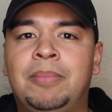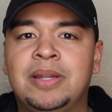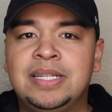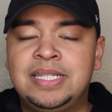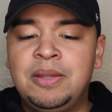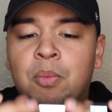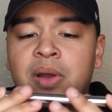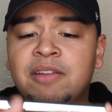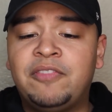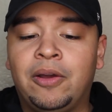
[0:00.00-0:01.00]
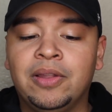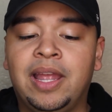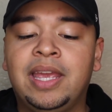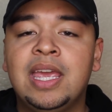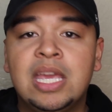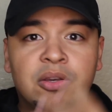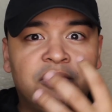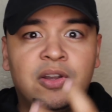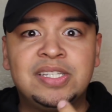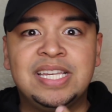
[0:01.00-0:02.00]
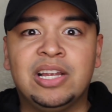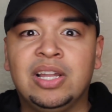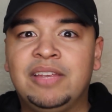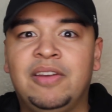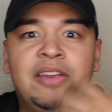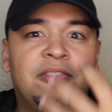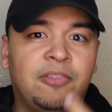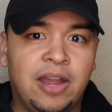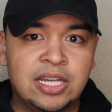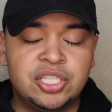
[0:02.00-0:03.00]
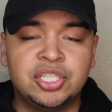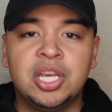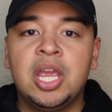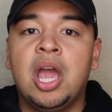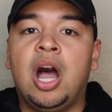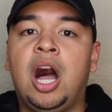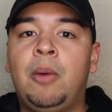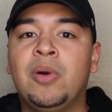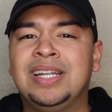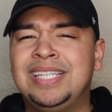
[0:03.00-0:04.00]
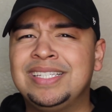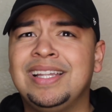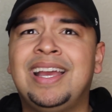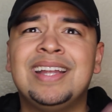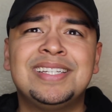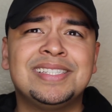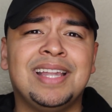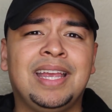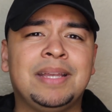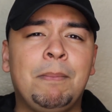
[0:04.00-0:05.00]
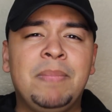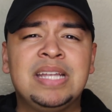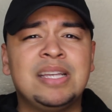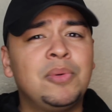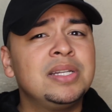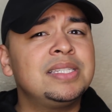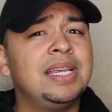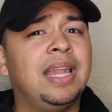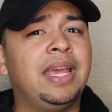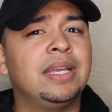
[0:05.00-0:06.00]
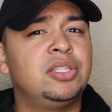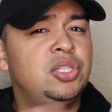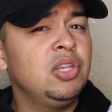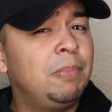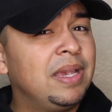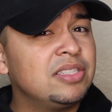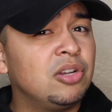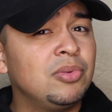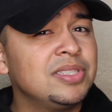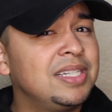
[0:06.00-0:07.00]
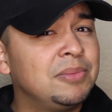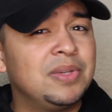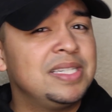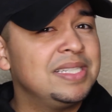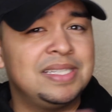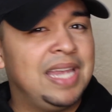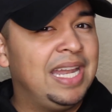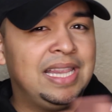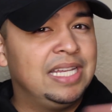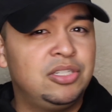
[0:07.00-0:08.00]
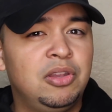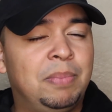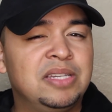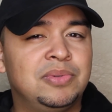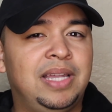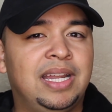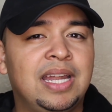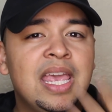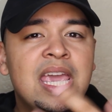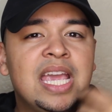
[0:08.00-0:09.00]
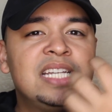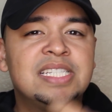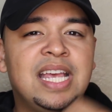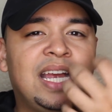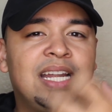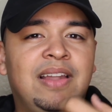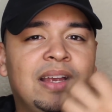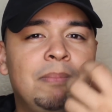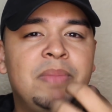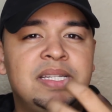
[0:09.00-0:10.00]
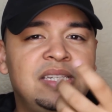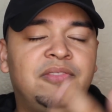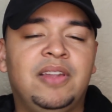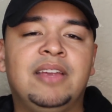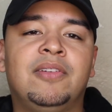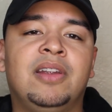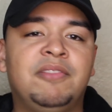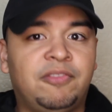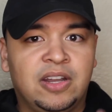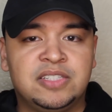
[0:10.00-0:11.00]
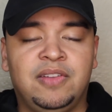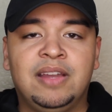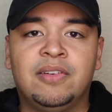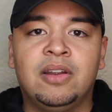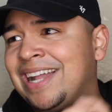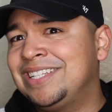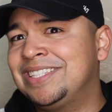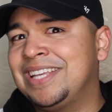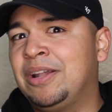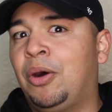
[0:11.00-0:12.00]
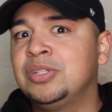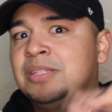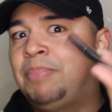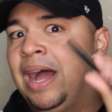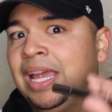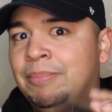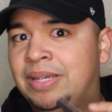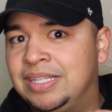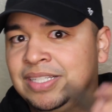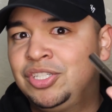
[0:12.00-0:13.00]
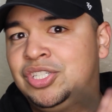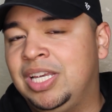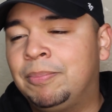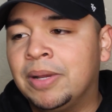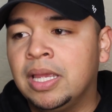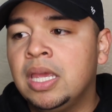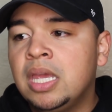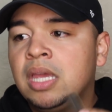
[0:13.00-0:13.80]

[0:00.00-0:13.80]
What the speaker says: But what it felt like, it was very tingly, very fresh. What it tasted like, kind of just like mint. I wouldn't say like toothpaste almost. It wasn't anything toothpaste related. It just had kind of like a minty flavor and fresh flavor. Kind of just said, oh, just buy it because it's cheap. But